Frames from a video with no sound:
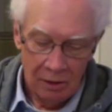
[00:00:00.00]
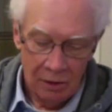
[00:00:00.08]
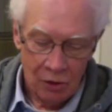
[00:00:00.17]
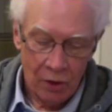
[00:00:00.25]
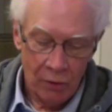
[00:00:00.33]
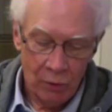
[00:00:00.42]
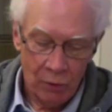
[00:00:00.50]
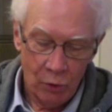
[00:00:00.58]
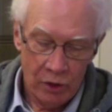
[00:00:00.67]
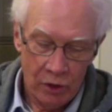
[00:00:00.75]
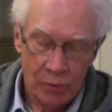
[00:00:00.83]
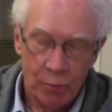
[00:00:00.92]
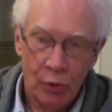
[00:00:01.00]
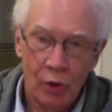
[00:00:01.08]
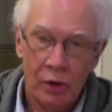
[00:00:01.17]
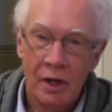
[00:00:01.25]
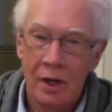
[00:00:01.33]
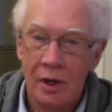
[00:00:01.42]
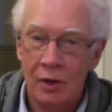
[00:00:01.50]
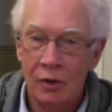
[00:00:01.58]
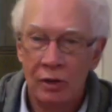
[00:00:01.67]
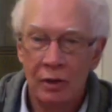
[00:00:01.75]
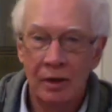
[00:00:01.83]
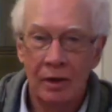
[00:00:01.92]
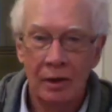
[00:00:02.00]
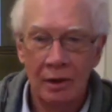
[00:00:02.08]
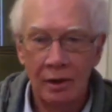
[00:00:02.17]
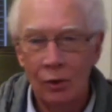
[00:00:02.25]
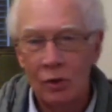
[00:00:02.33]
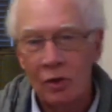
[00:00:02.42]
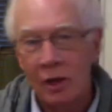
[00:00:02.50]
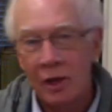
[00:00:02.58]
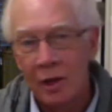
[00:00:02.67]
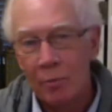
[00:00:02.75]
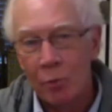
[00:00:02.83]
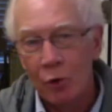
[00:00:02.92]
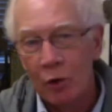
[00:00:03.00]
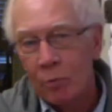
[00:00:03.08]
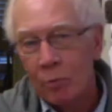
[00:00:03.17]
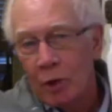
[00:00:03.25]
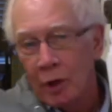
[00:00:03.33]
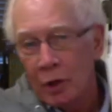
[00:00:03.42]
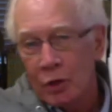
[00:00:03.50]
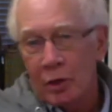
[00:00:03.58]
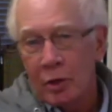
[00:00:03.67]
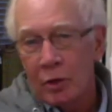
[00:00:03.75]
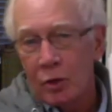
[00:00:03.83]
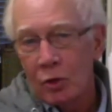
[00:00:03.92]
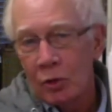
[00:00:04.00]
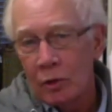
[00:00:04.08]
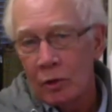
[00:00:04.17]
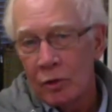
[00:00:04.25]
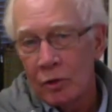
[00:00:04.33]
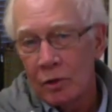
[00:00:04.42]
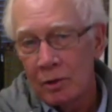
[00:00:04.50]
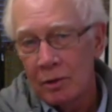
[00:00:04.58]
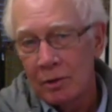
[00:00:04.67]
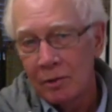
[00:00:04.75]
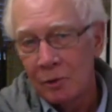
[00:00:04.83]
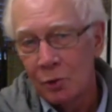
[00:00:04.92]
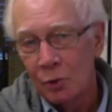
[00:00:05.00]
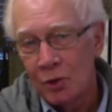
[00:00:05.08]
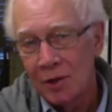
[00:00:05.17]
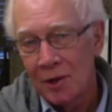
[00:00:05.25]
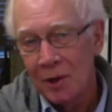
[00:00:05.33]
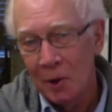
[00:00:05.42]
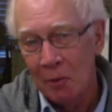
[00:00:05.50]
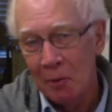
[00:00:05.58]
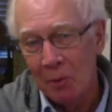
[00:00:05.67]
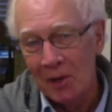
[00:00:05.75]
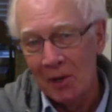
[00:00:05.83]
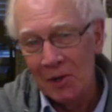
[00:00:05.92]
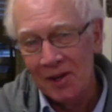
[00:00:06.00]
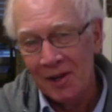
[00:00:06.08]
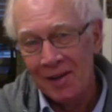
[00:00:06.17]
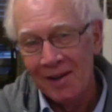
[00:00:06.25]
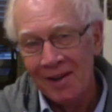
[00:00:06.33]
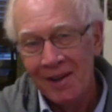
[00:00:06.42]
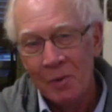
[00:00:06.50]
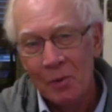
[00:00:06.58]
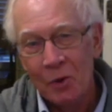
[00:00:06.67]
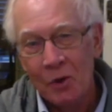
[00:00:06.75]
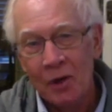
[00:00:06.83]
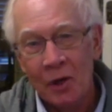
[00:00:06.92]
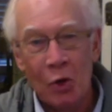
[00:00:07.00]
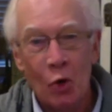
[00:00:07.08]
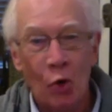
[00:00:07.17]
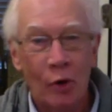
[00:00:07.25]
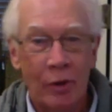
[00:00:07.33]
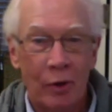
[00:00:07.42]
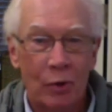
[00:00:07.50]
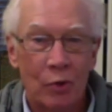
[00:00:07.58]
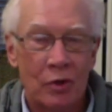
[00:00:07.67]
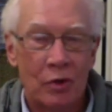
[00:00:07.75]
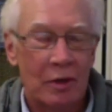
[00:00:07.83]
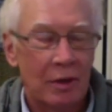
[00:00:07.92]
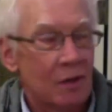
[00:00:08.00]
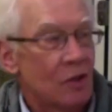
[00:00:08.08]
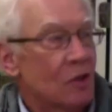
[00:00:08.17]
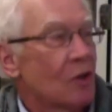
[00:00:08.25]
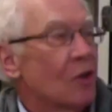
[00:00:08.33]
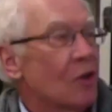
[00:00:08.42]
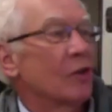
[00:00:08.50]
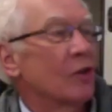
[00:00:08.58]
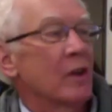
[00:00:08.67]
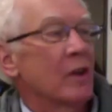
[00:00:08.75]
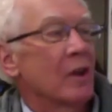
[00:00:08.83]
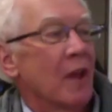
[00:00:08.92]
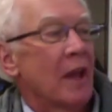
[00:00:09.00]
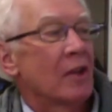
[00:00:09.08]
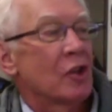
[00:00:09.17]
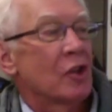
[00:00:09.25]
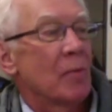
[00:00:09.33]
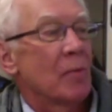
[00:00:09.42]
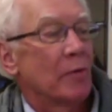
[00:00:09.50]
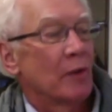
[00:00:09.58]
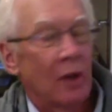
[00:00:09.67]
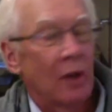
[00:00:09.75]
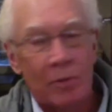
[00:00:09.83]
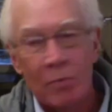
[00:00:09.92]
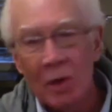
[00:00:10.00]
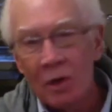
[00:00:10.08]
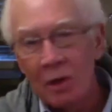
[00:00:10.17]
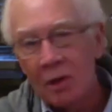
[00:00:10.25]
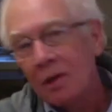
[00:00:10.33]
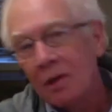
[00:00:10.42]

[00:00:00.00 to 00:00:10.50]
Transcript: So I wrote this book here, and it looks like a porcupine because I got all these notes here, but we're going to ignore those. This is called The Landscape of Enlightenment.